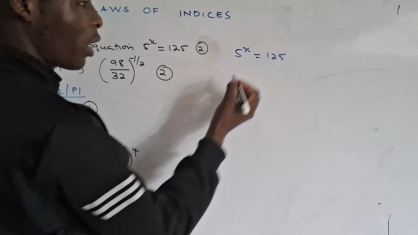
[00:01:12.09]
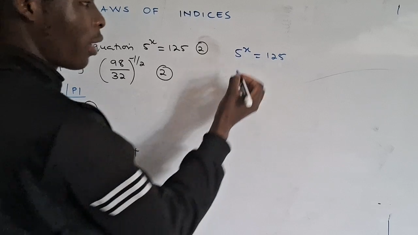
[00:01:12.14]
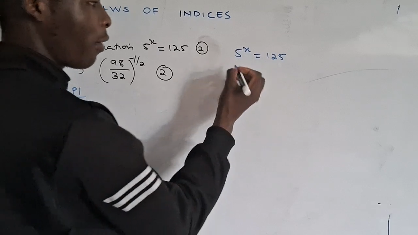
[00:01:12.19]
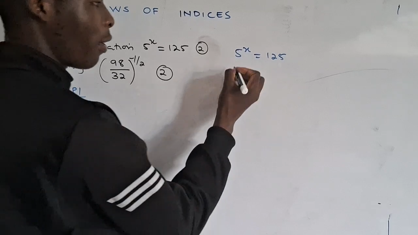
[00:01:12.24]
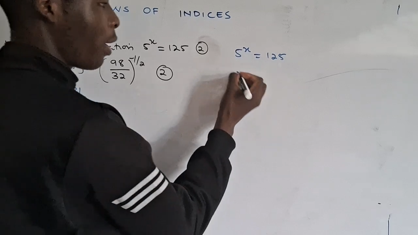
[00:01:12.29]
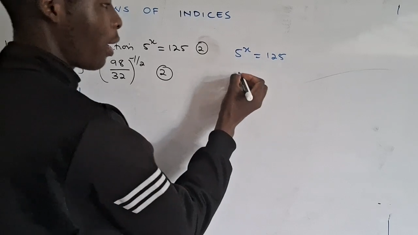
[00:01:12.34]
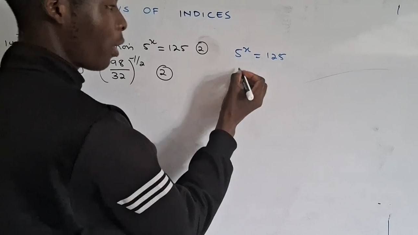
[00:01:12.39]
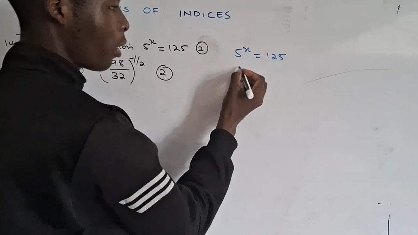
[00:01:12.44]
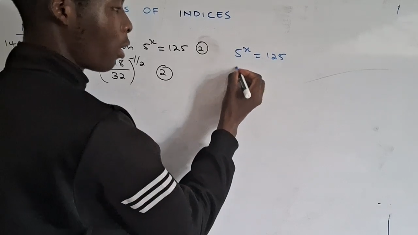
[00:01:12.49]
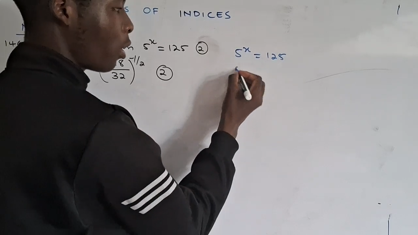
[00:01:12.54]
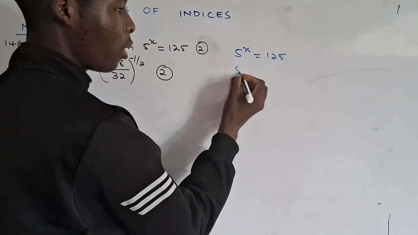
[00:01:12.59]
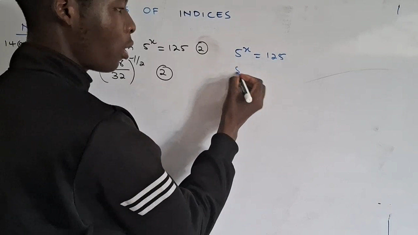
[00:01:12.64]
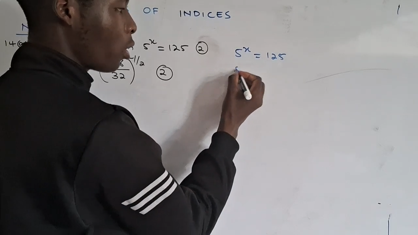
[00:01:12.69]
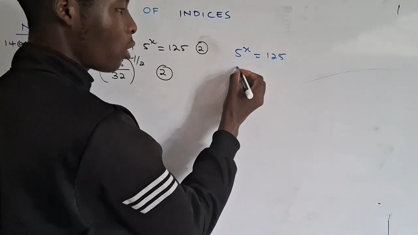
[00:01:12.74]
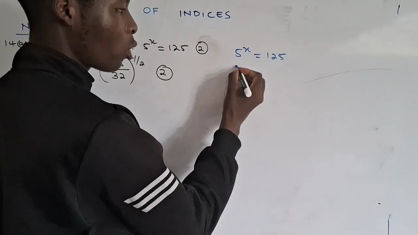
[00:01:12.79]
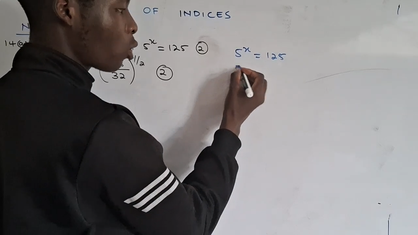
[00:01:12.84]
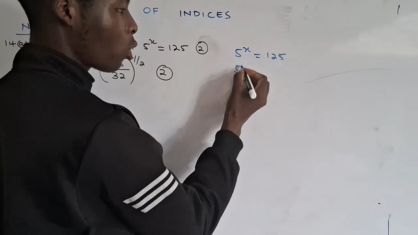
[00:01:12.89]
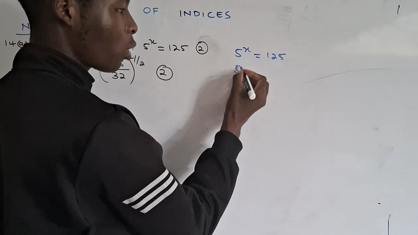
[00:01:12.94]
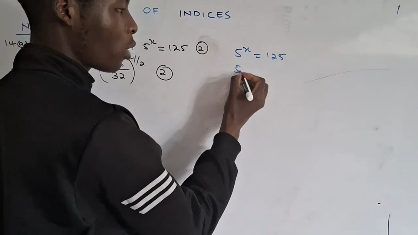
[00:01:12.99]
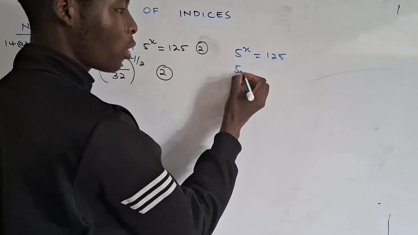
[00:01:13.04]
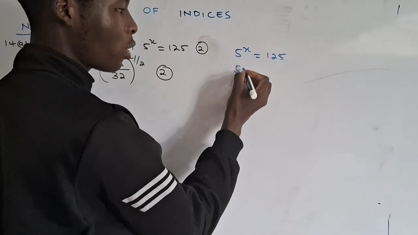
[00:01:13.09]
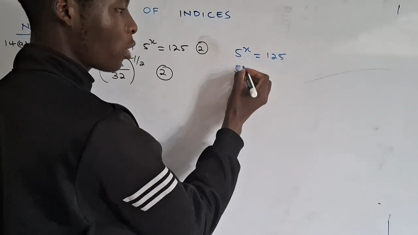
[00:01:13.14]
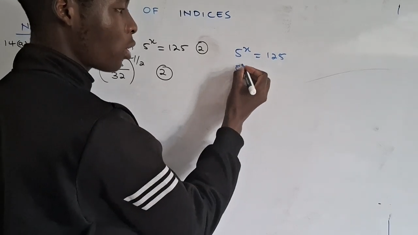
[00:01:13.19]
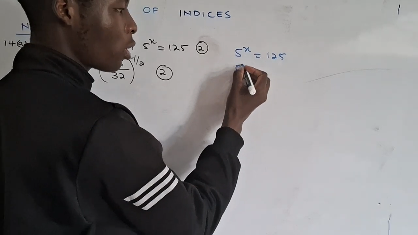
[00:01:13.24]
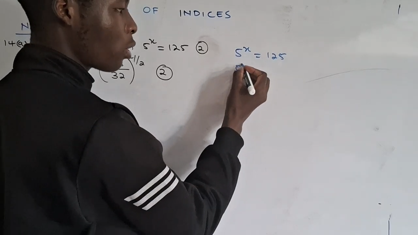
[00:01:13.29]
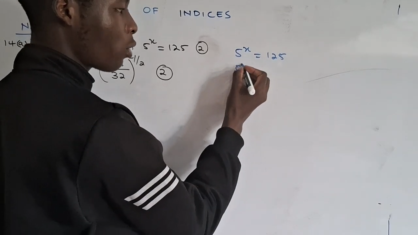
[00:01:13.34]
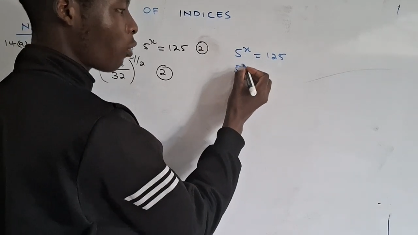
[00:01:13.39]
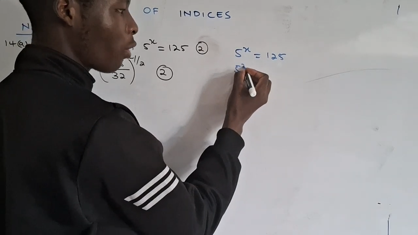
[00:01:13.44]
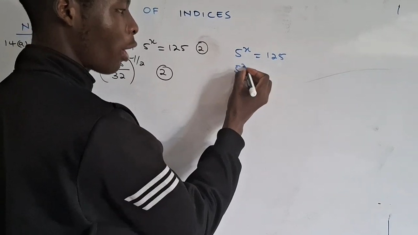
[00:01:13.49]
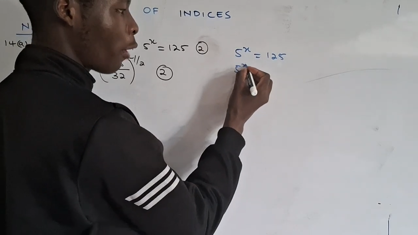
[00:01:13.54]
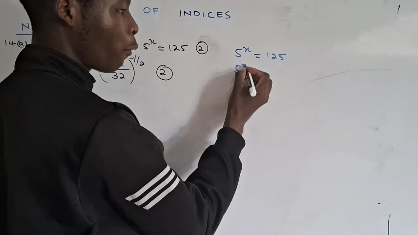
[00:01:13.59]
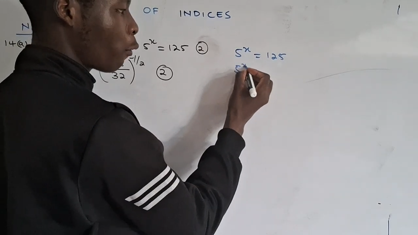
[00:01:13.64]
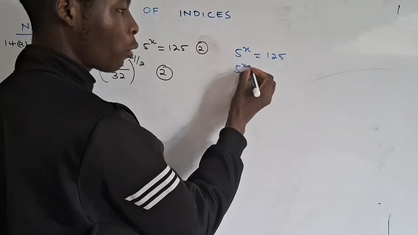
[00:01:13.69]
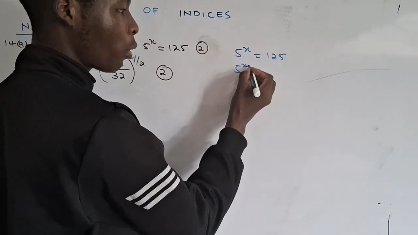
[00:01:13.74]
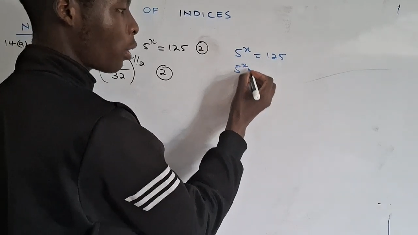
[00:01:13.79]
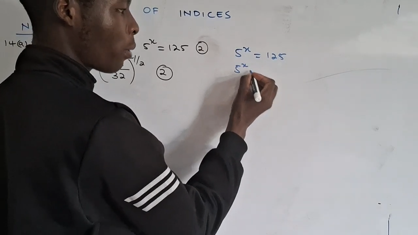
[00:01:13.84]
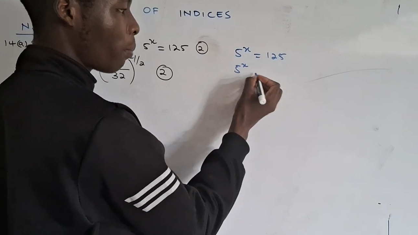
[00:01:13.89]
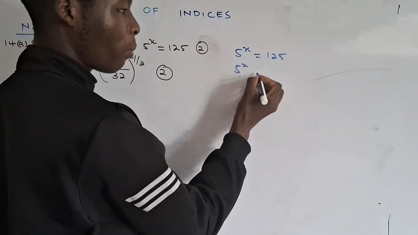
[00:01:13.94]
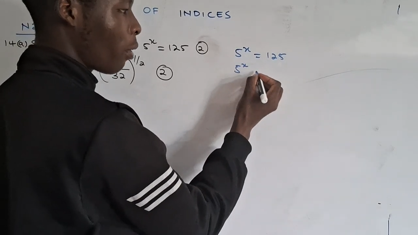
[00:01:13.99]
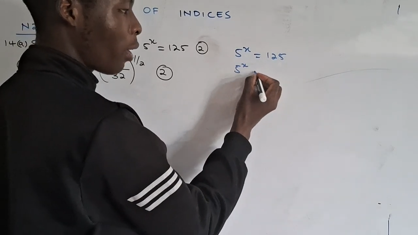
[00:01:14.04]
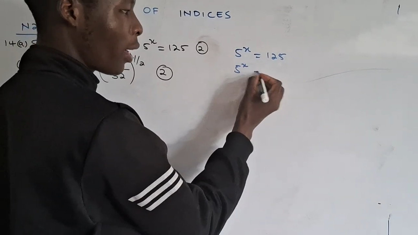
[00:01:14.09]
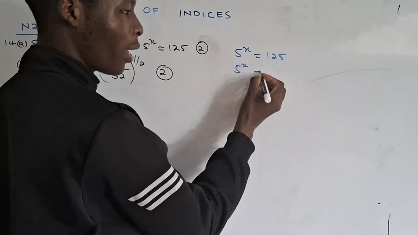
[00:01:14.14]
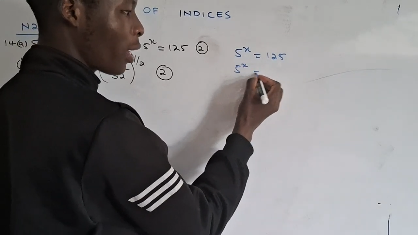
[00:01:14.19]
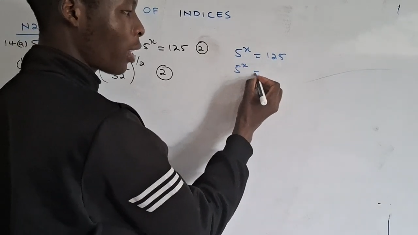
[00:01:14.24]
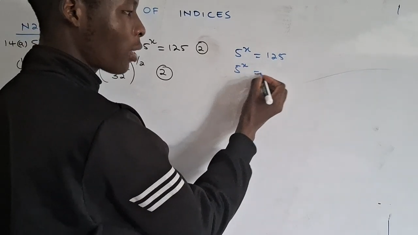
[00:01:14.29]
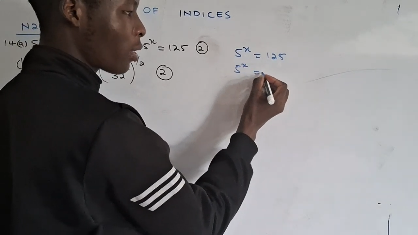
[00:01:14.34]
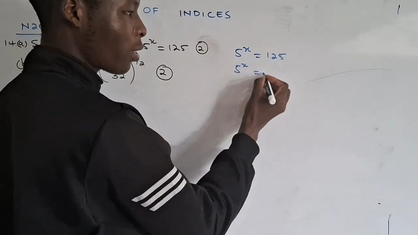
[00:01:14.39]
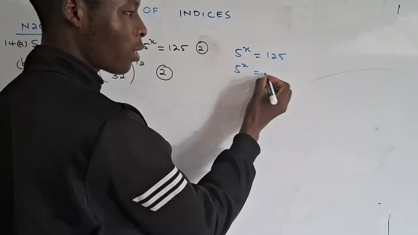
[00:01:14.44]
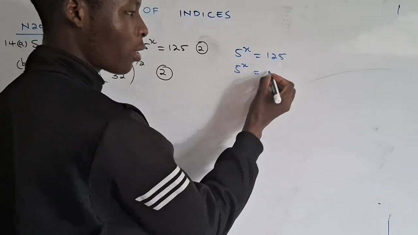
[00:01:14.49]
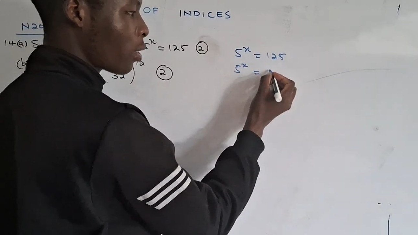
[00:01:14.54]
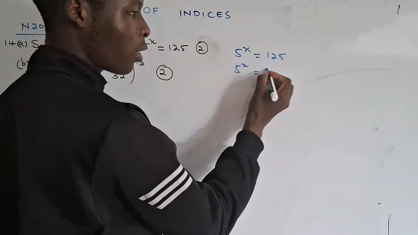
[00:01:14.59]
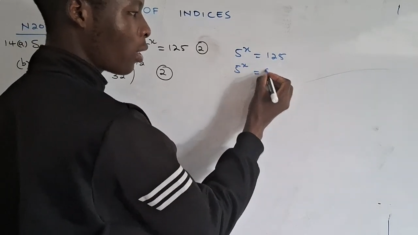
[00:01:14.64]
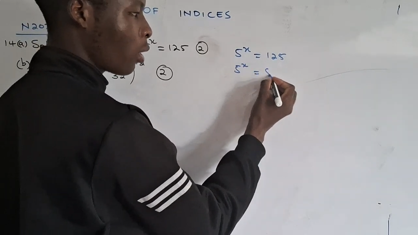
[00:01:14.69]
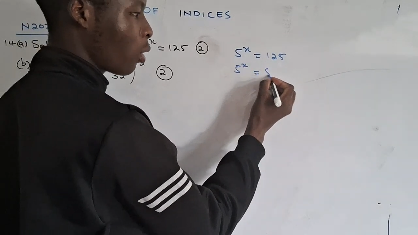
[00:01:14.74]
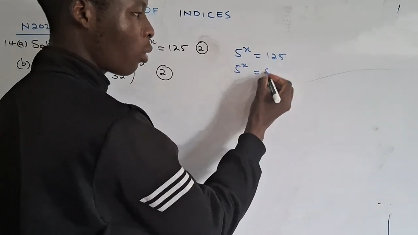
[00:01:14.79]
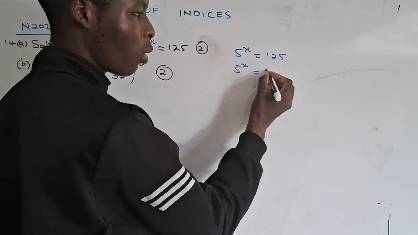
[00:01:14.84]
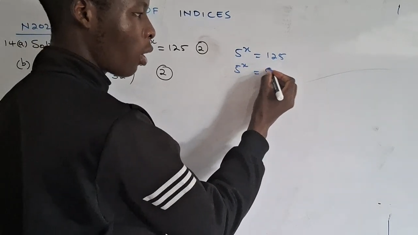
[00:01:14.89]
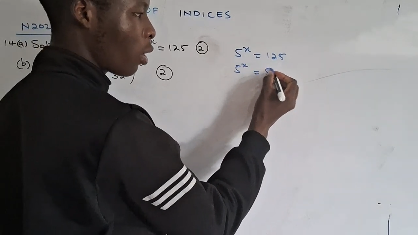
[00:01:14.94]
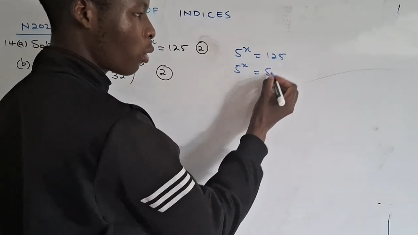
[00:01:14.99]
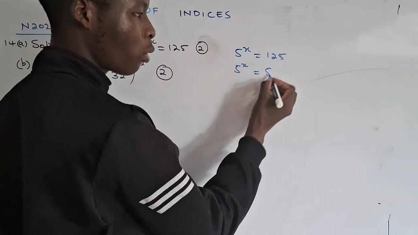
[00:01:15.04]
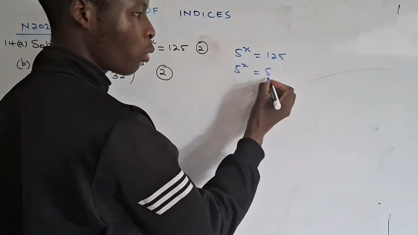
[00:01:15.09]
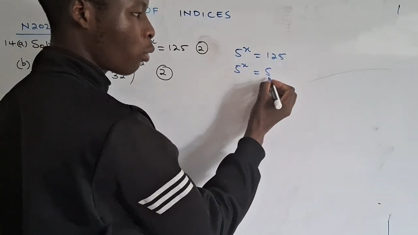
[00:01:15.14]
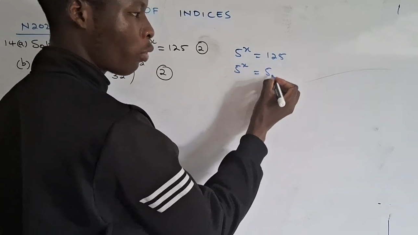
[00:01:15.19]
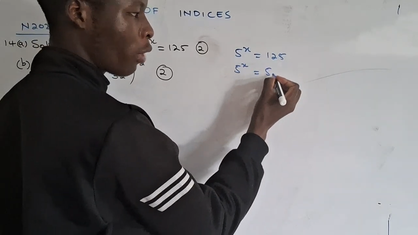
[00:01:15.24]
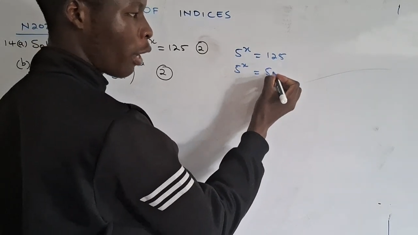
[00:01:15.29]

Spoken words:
Okay. So this is 5 to the power x is equal to